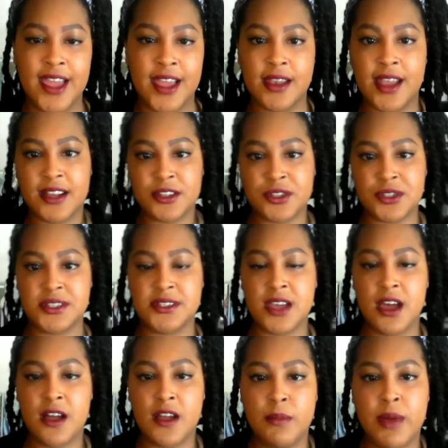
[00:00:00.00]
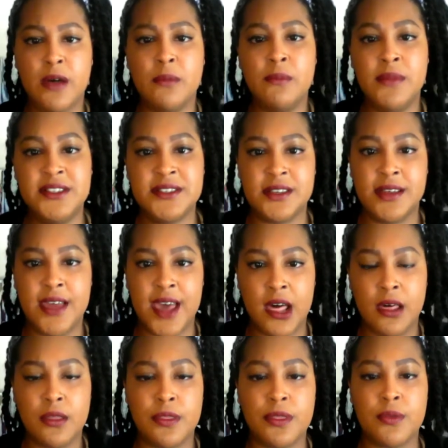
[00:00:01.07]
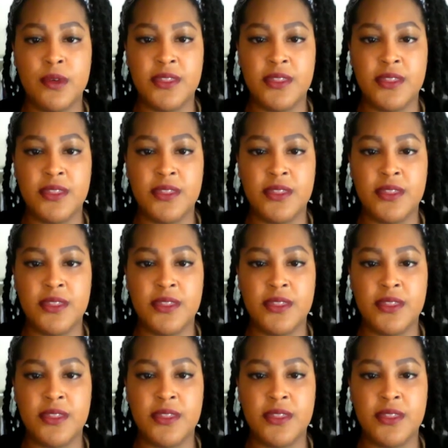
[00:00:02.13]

and actually talk about mental health